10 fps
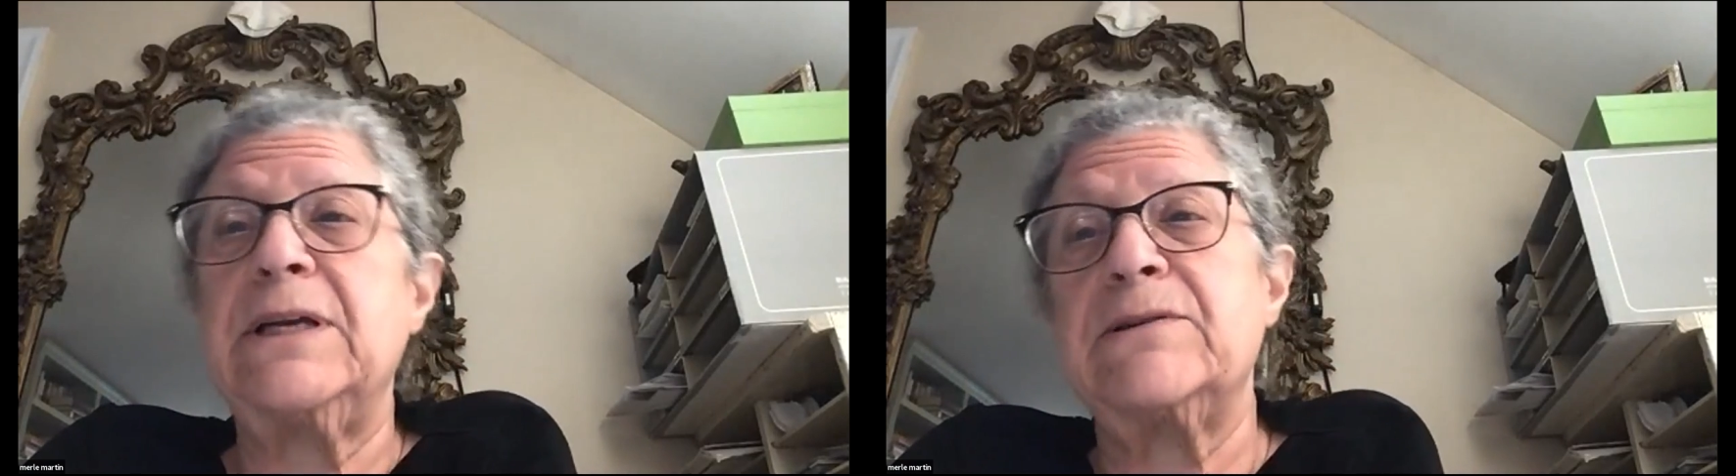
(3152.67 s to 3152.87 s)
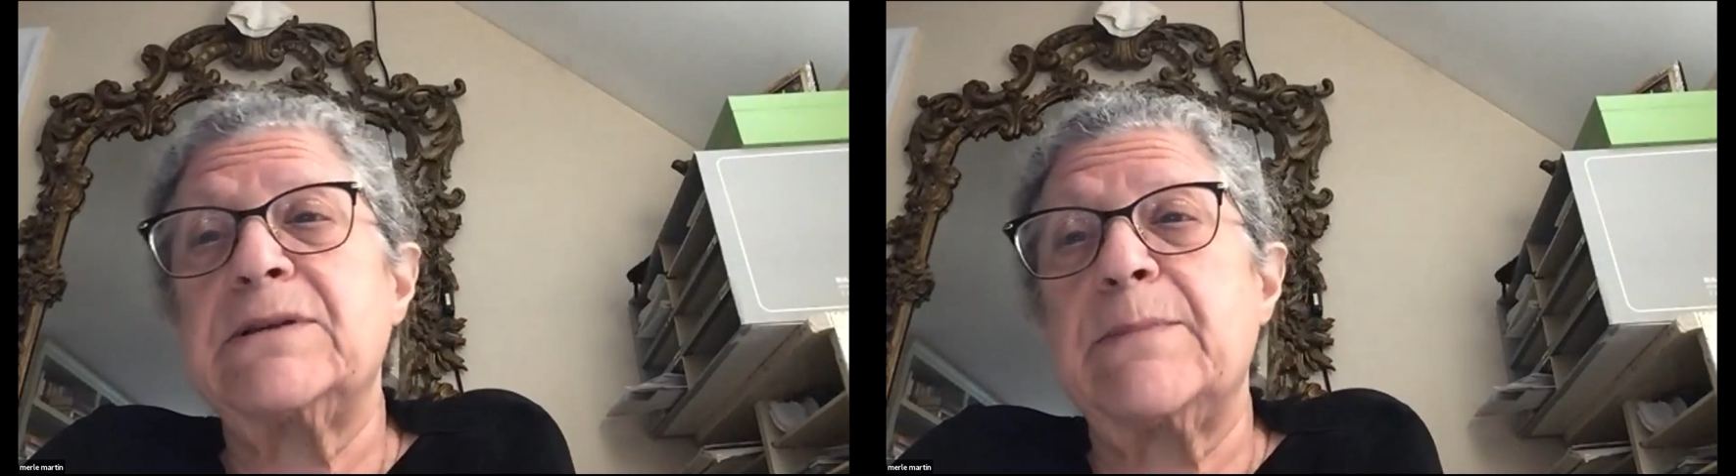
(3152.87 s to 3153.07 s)

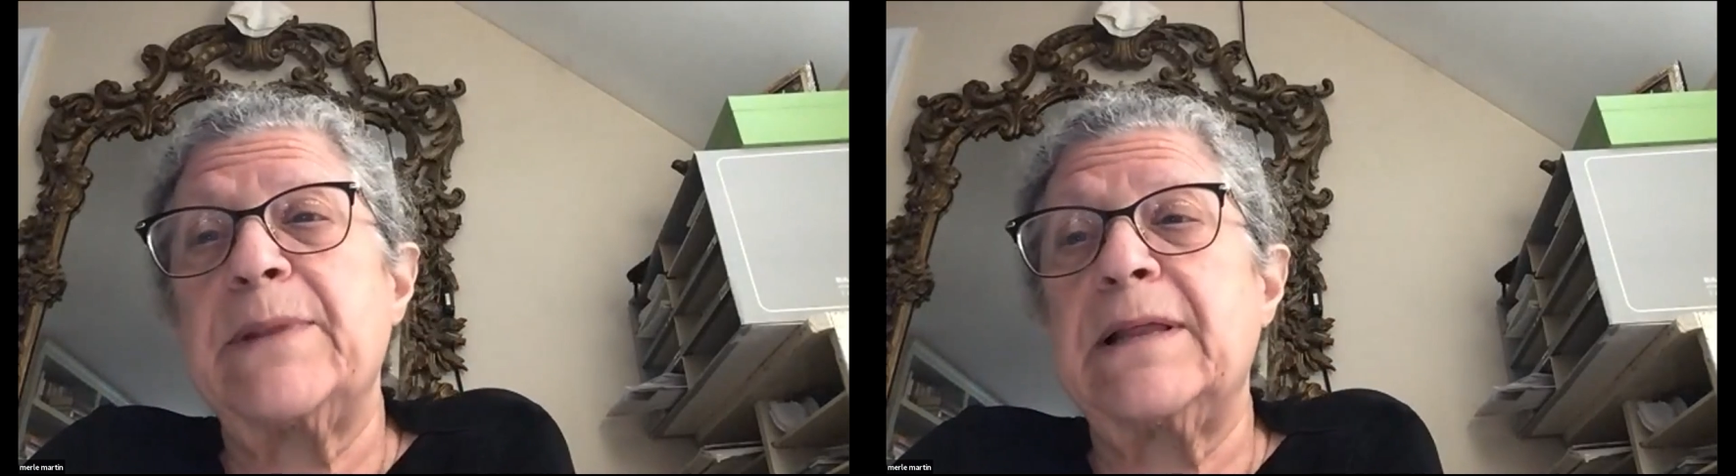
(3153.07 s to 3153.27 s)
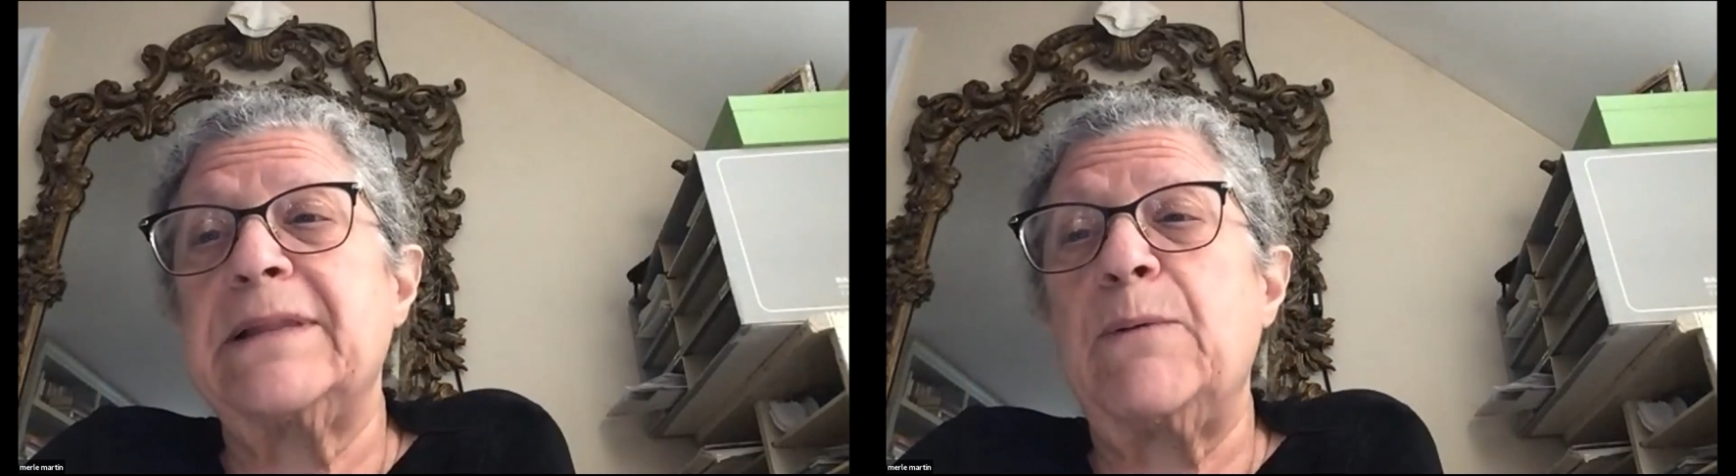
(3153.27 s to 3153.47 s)
you know,
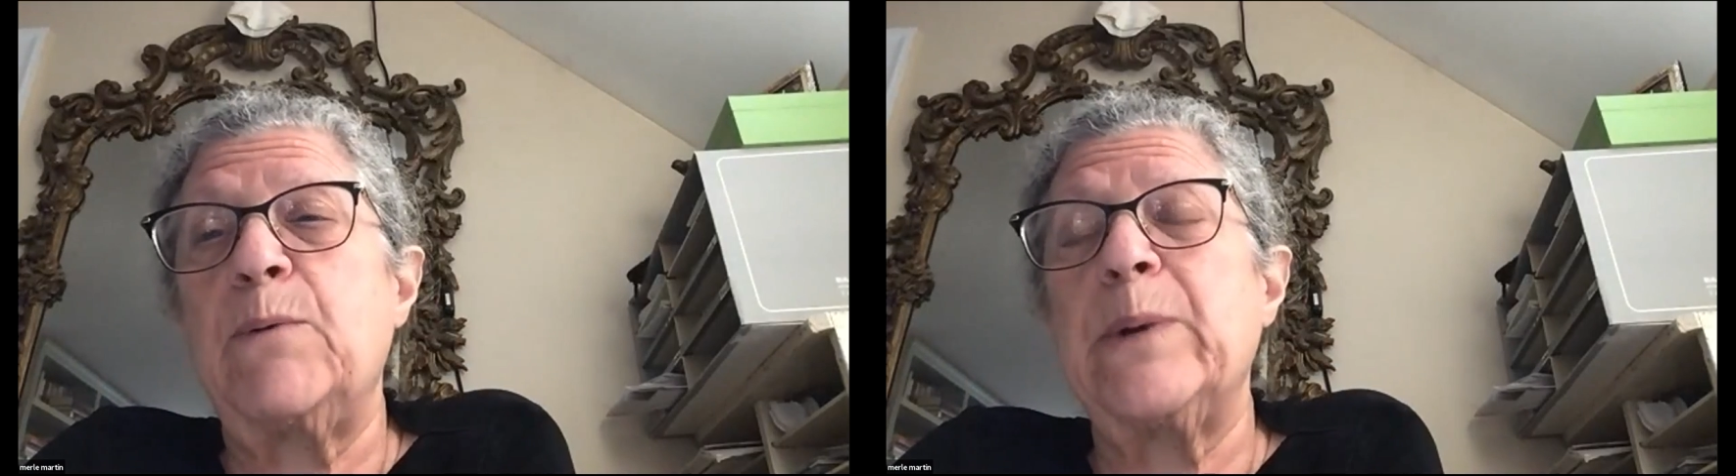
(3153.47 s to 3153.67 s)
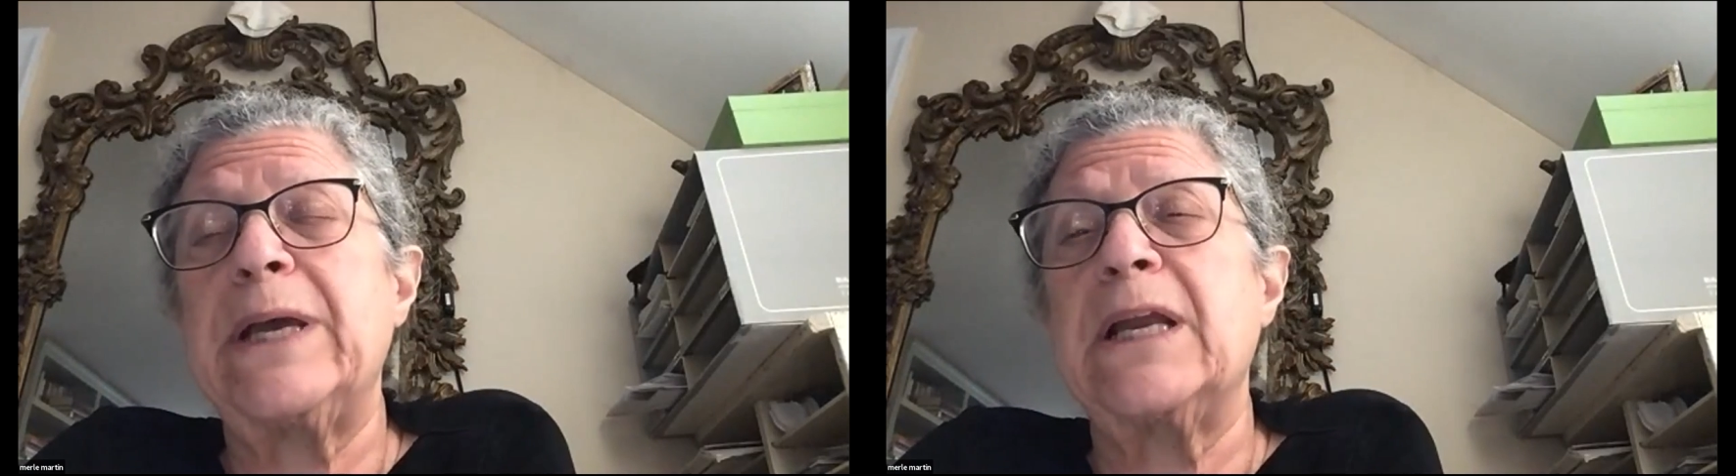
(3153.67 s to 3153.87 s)
something like that,
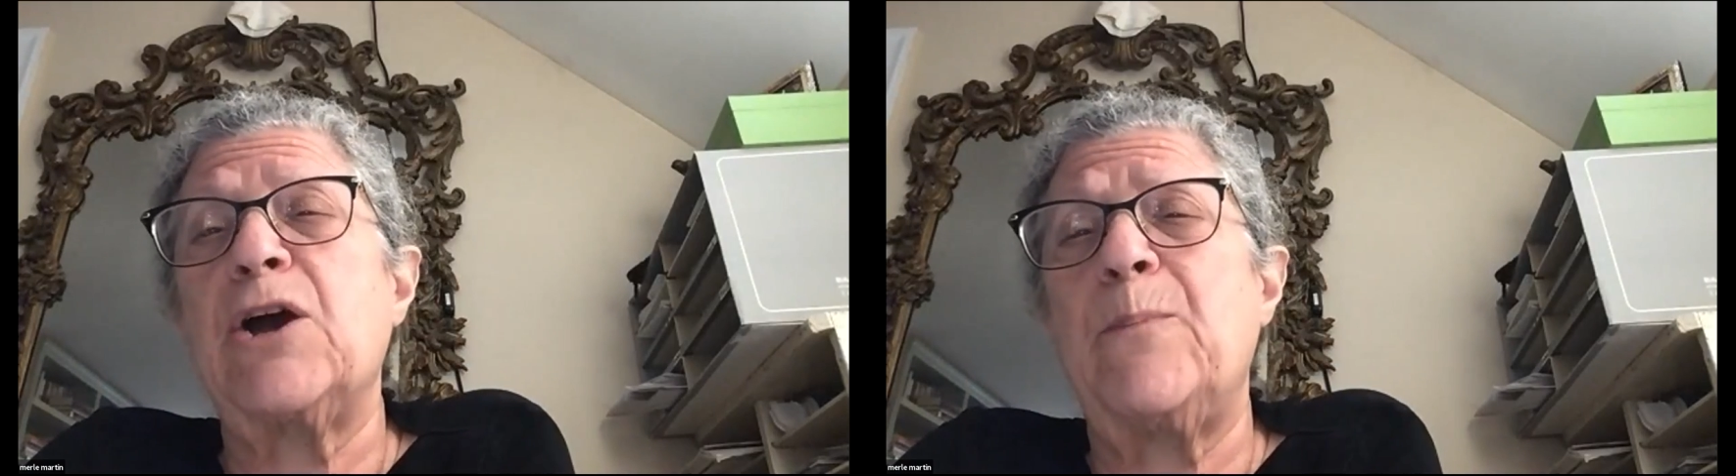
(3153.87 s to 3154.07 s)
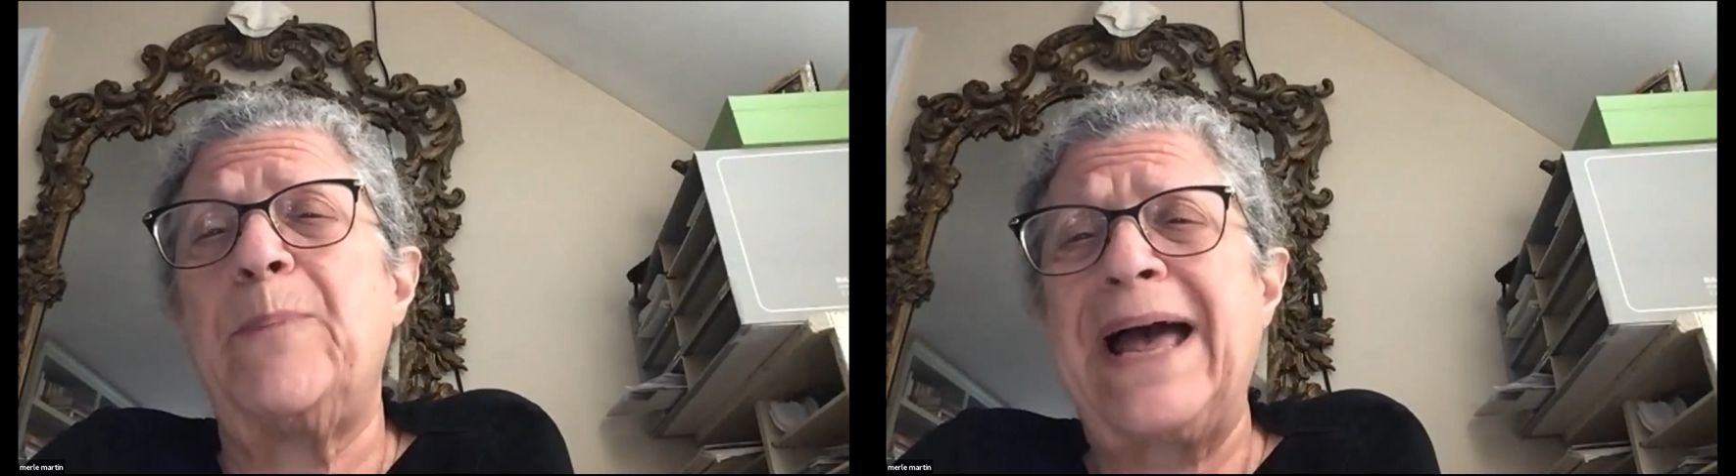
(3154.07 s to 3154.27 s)
where we can
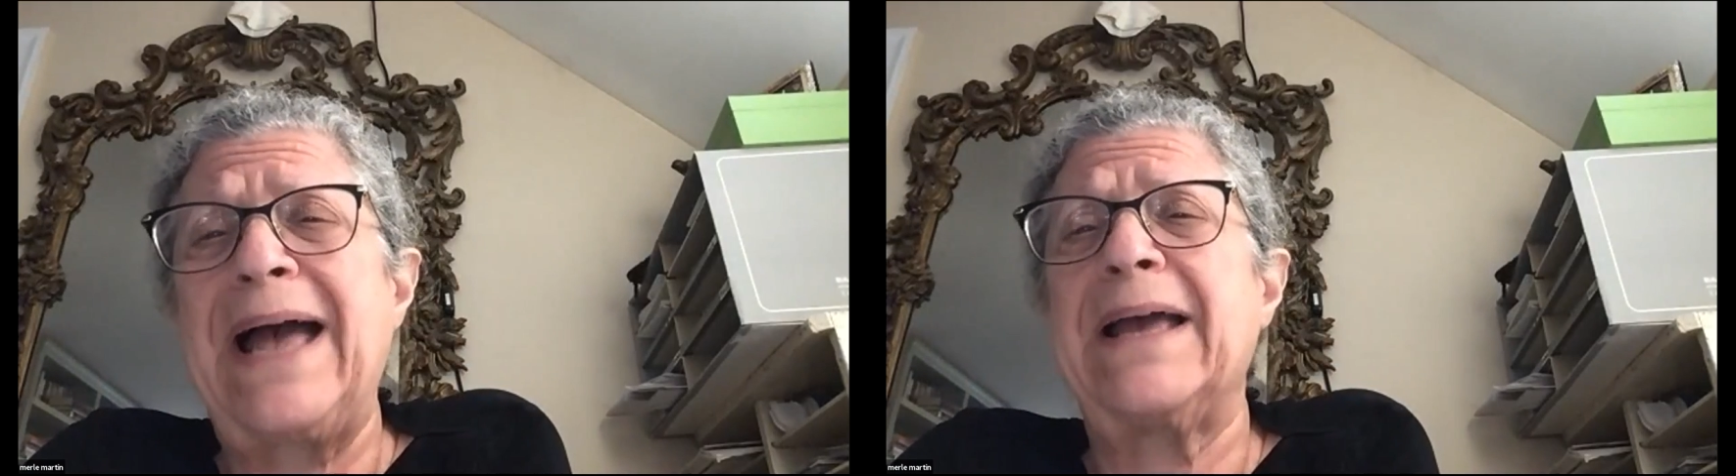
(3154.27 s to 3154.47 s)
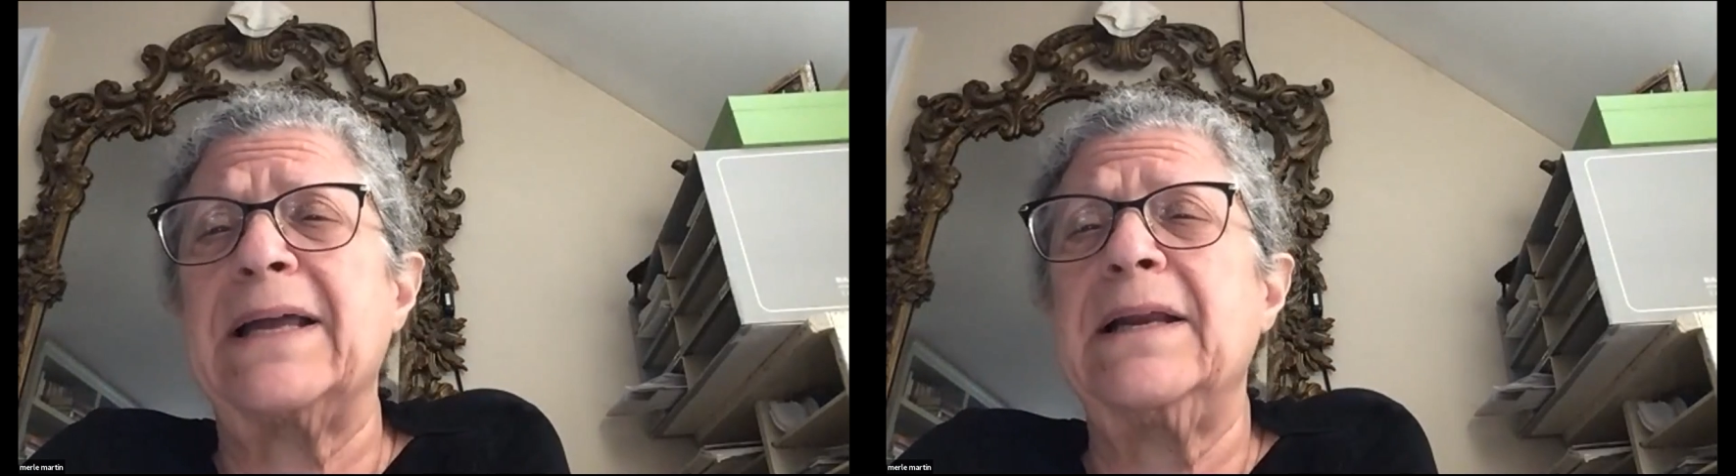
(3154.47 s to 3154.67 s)
go
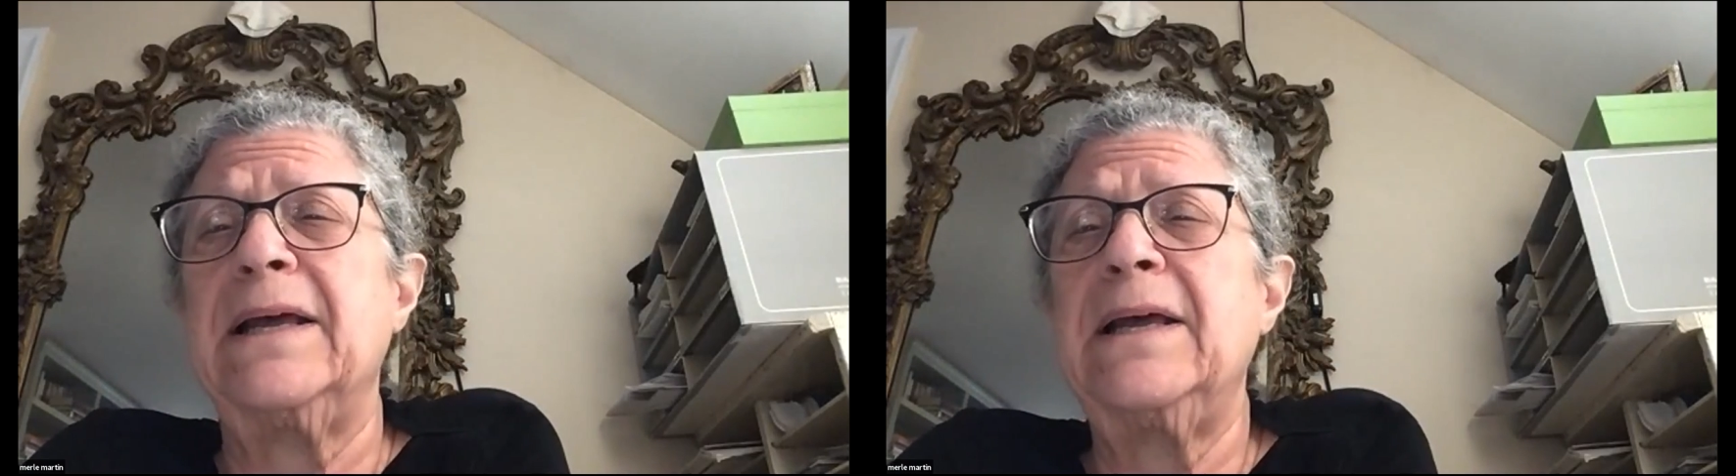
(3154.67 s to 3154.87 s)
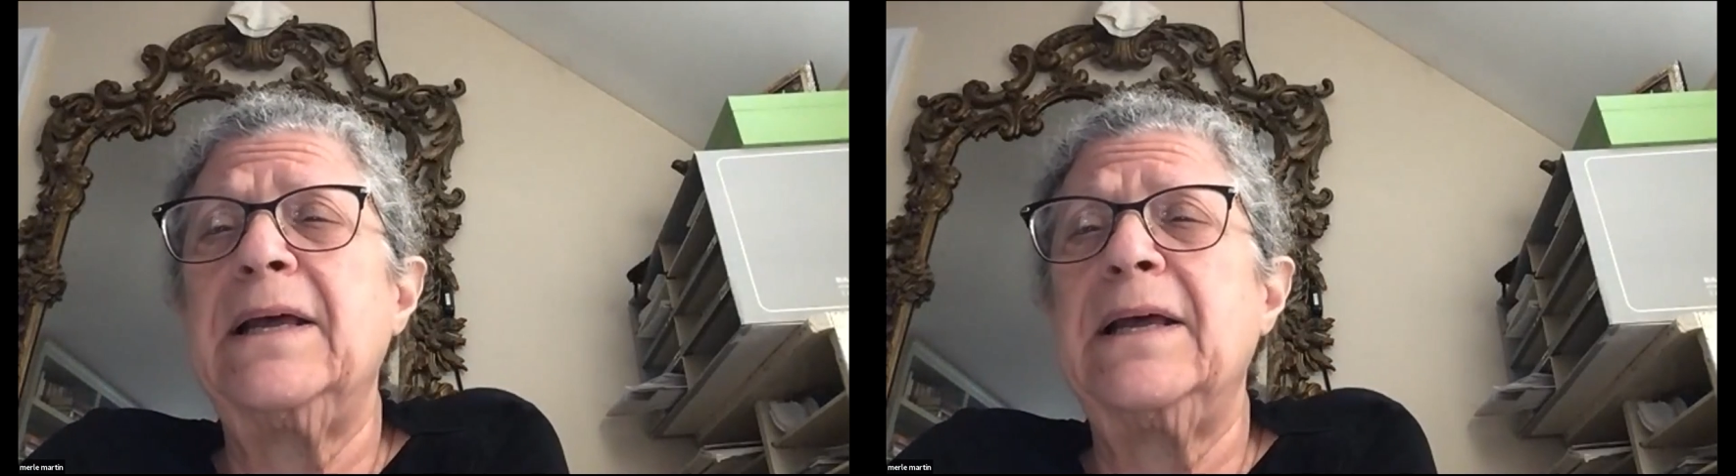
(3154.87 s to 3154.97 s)
back and